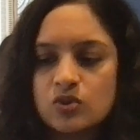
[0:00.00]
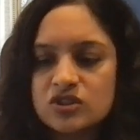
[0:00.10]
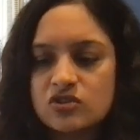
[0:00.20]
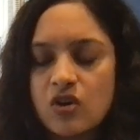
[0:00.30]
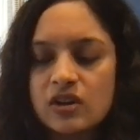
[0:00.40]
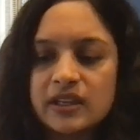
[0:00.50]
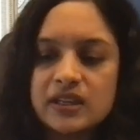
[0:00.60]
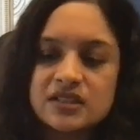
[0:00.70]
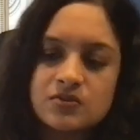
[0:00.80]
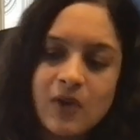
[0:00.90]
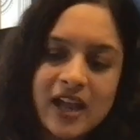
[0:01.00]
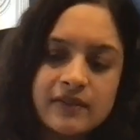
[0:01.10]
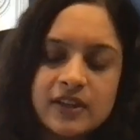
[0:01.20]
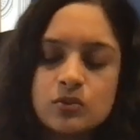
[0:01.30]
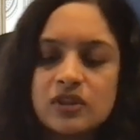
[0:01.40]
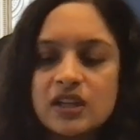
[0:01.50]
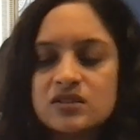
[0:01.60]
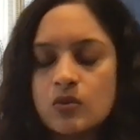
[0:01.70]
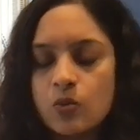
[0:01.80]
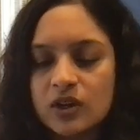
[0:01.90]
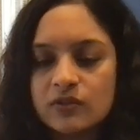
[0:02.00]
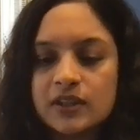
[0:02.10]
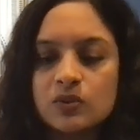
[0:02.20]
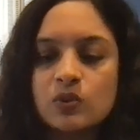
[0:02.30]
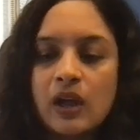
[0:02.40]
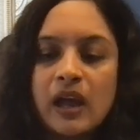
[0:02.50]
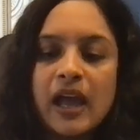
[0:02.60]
what's wrong in us, why we do things for what we do.